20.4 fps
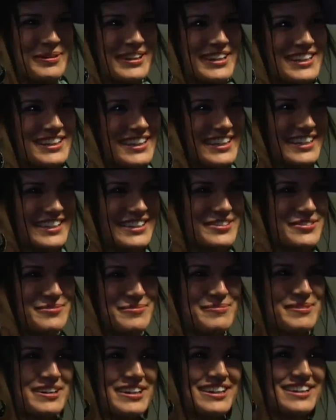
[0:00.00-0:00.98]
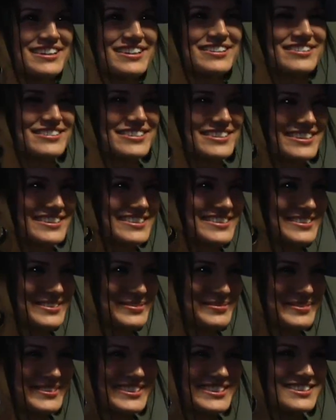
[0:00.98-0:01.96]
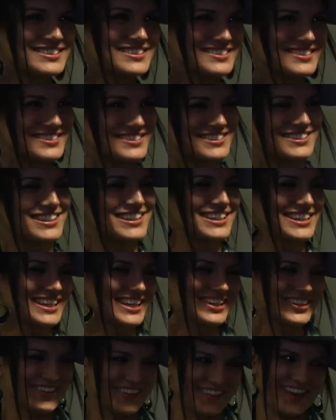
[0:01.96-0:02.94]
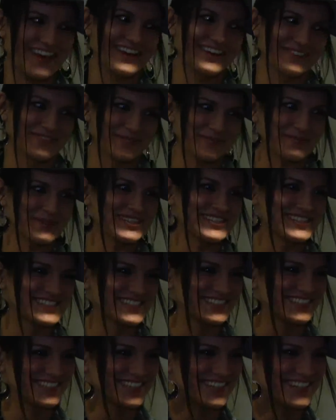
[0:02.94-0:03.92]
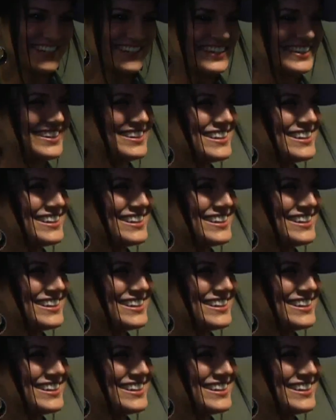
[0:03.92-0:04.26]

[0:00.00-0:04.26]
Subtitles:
book at the end of my career or something. You're not going to get all that information yet.